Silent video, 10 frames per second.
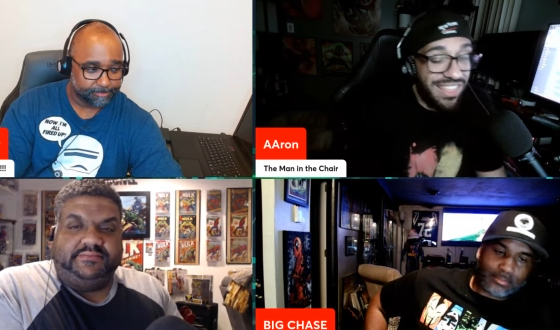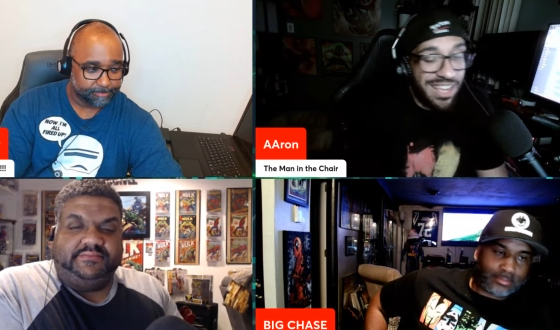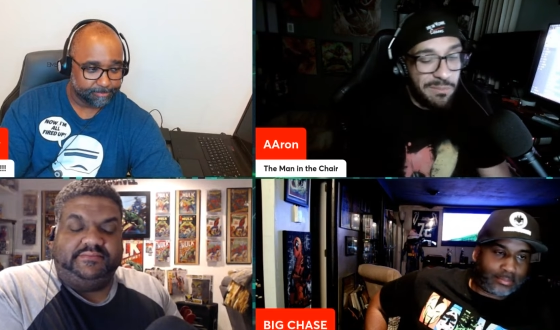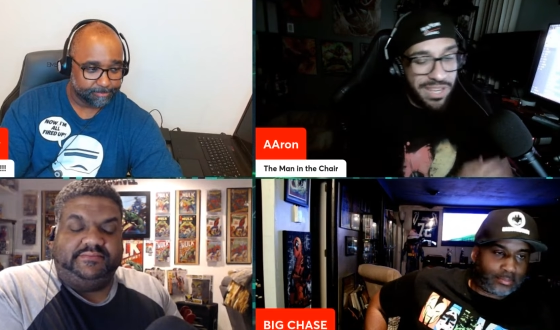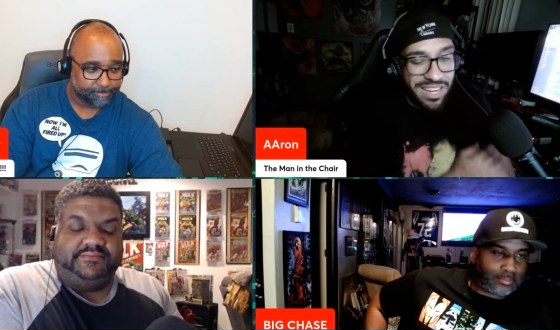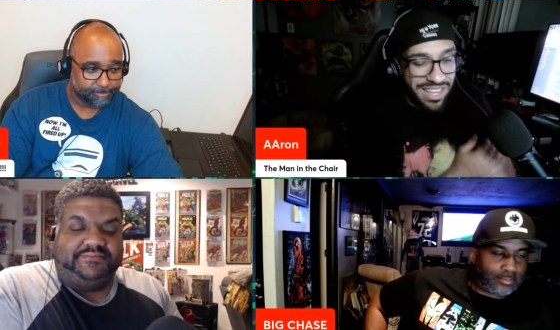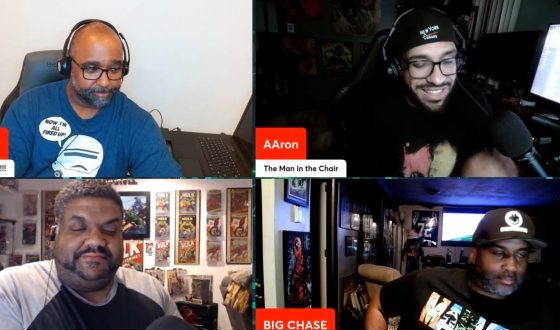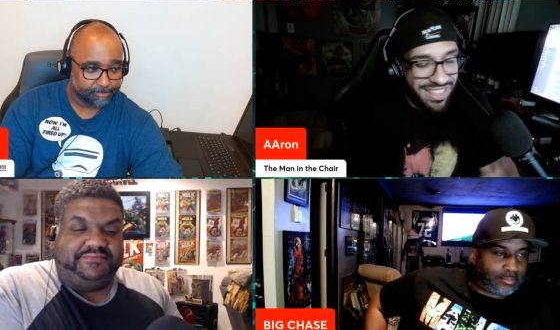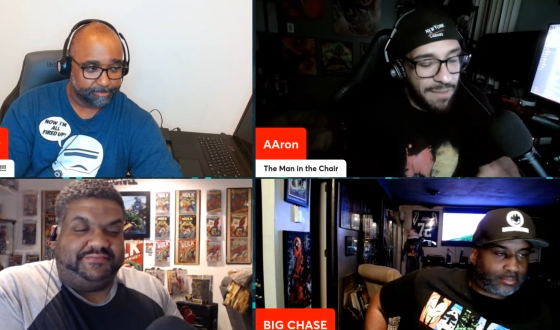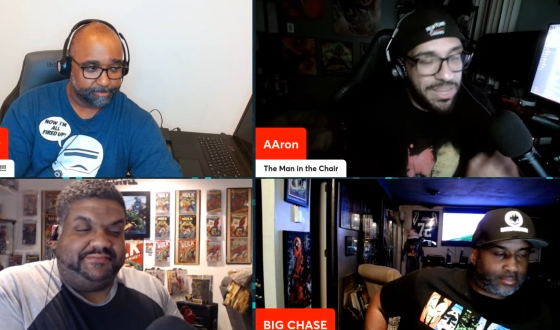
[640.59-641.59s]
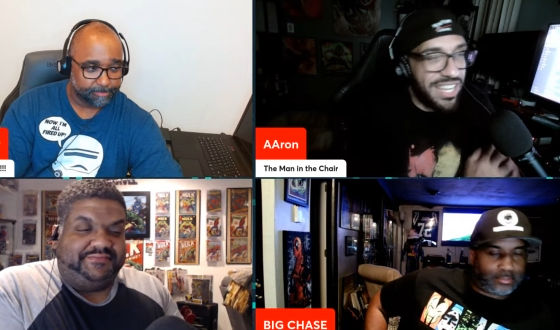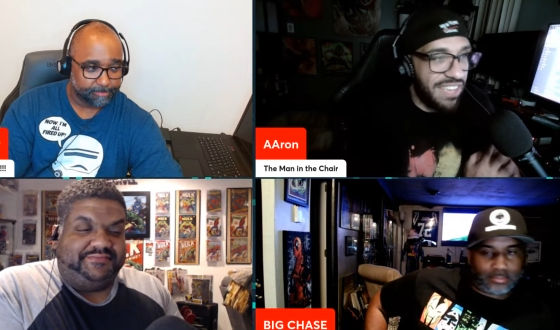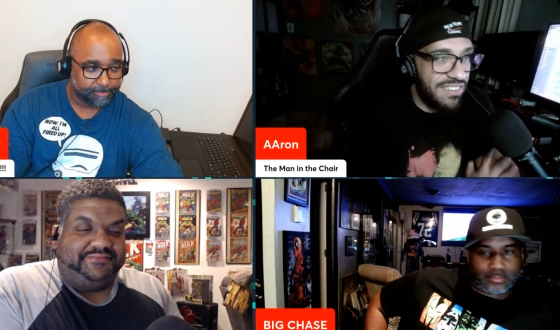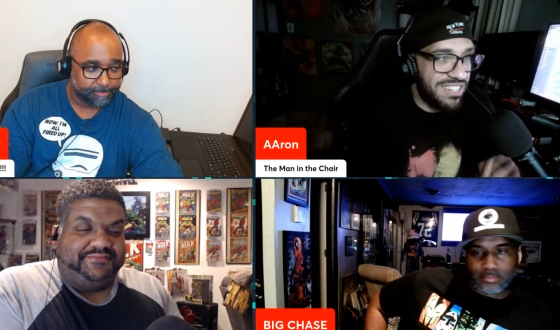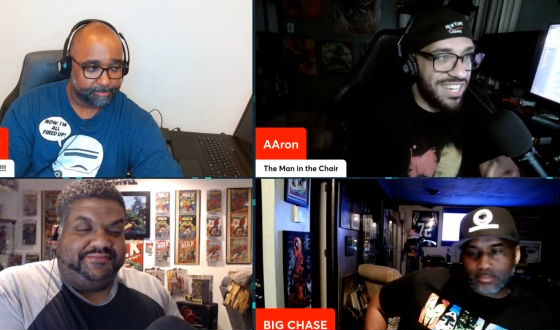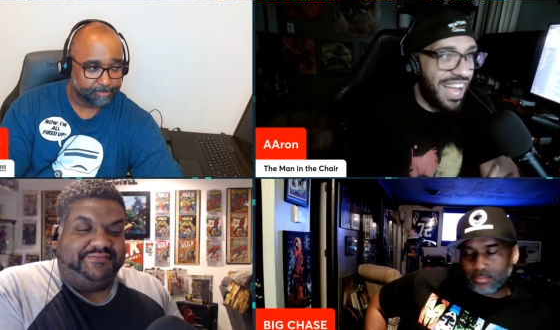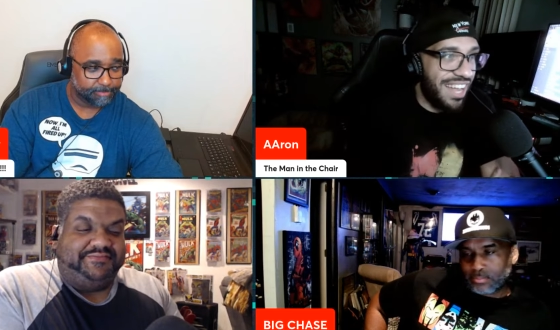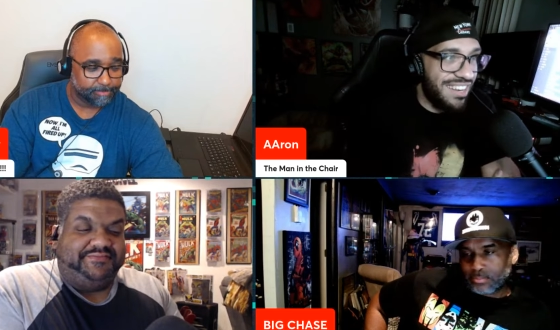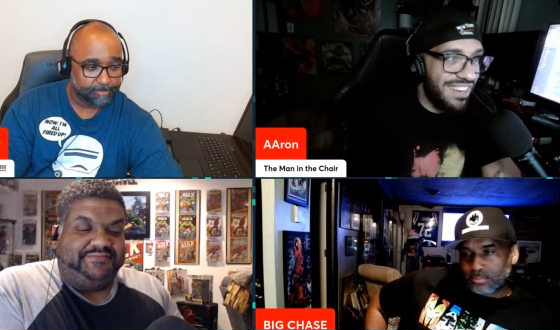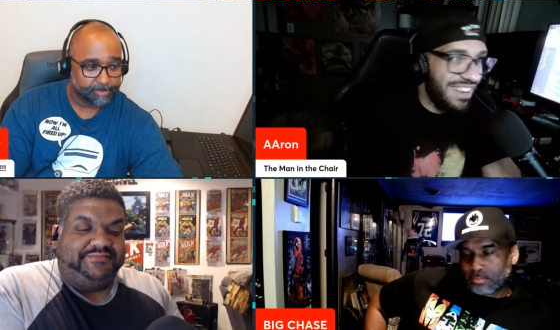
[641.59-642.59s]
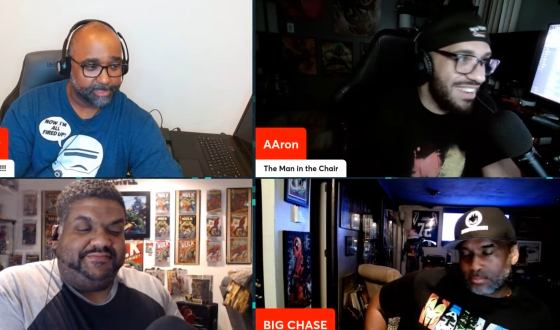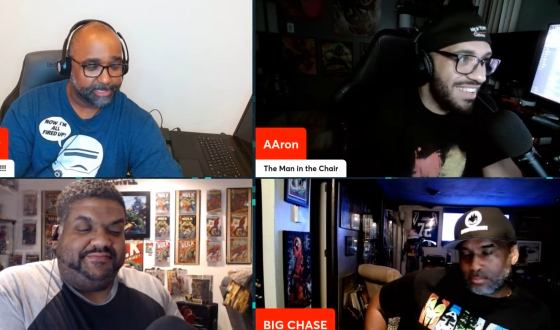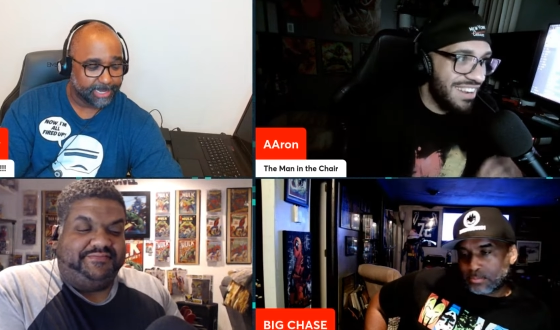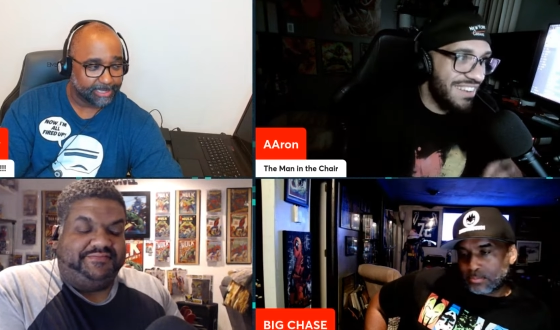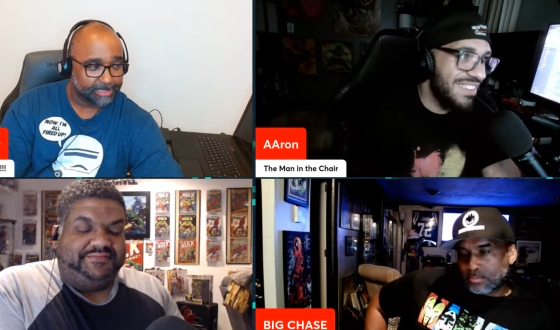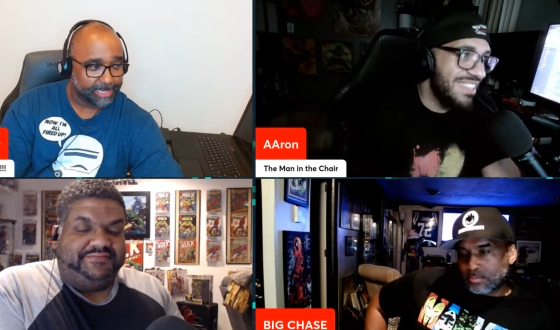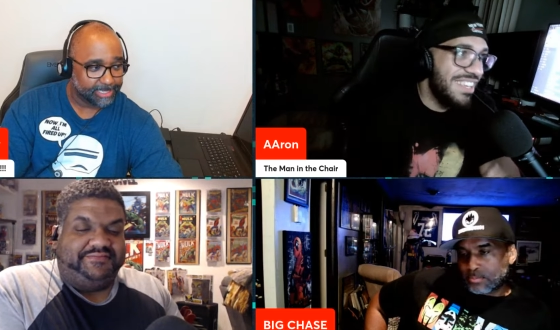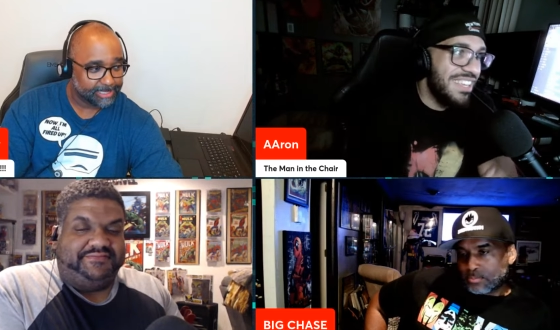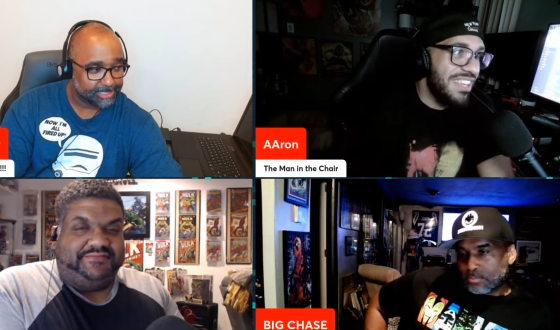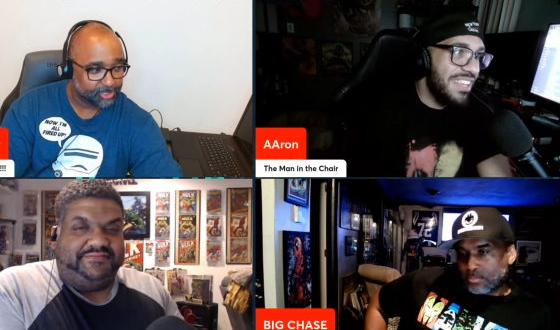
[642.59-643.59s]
Speaker 1: think I'm gonna I'm gonna give it a shot. It, you know, sounds like the